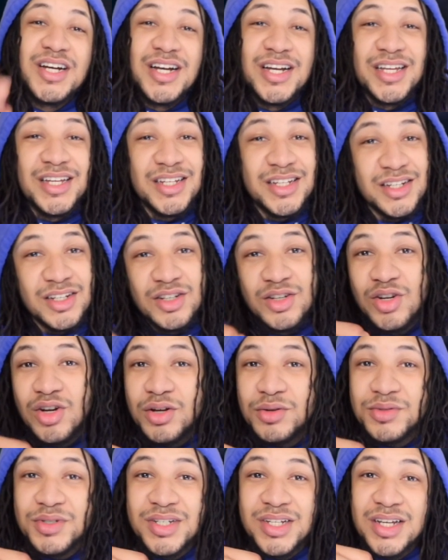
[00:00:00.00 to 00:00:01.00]
cooking, you
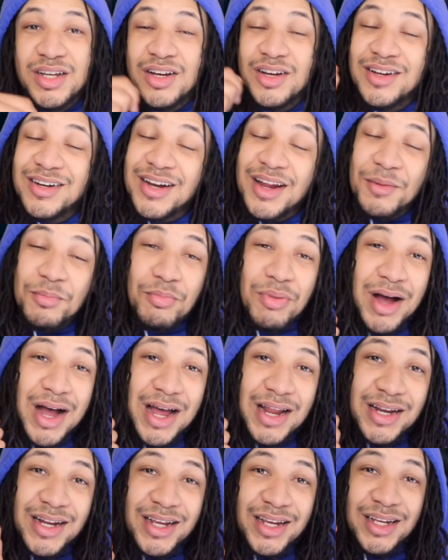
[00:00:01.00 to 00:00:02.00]
know what I'm saying, on that
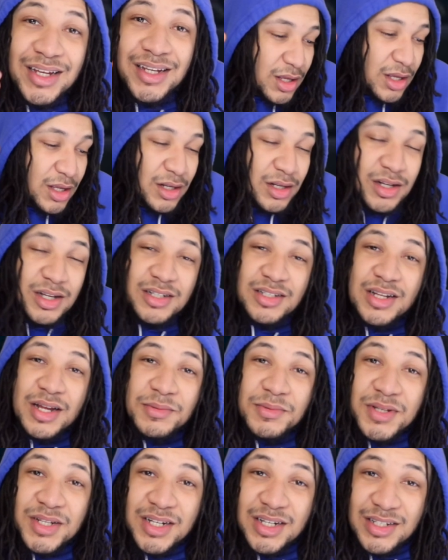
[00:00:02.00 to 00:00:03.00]
pot nigga. He looked
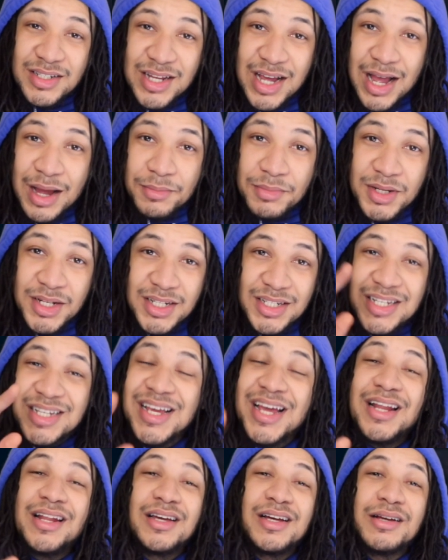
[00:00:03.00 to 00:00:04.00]
up to the top niggas.
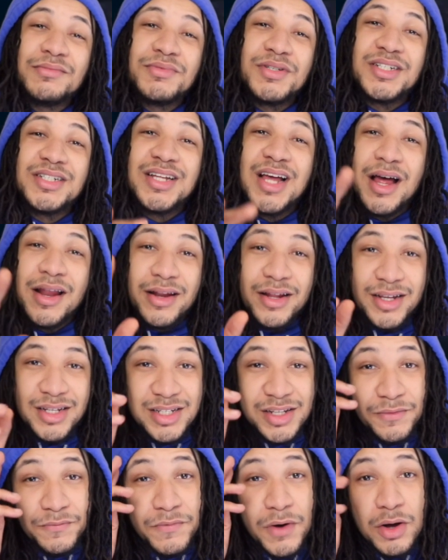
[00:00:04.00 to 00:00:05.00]
He ain't look up to the top
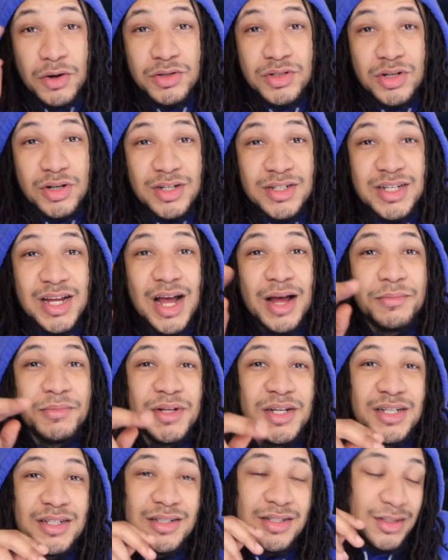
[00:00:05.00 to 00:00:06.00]
niggas. He focused on the top
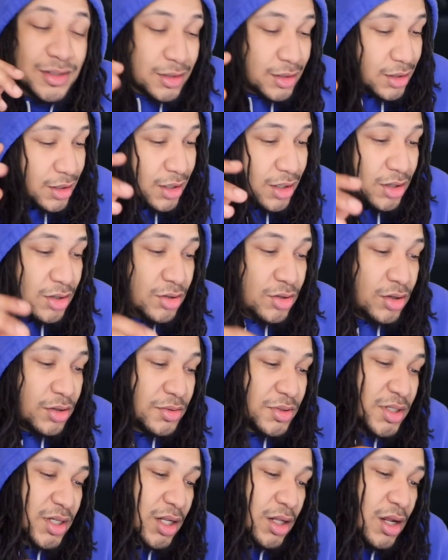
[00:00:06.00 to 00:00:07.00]
niggas and, you know
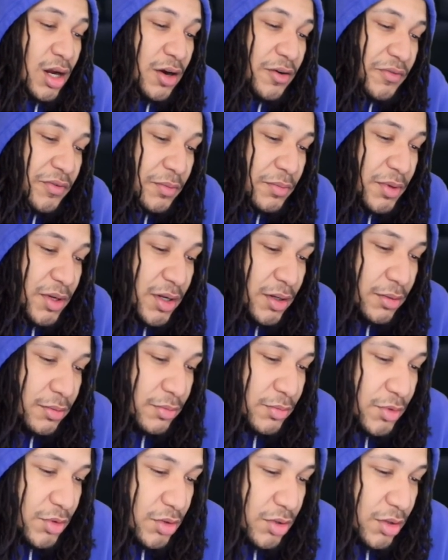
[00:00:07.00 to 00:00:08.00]
what I'm saying, learn from them.
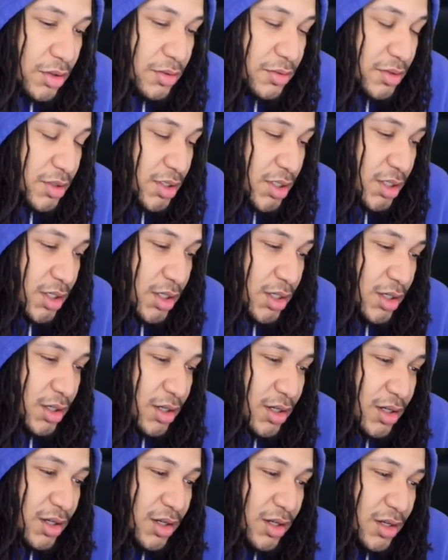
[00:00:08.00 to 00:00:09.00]
You know what I'm saying?
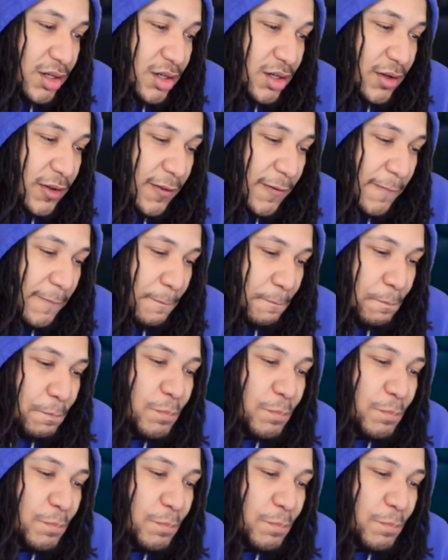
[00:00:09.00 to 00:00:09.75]
En la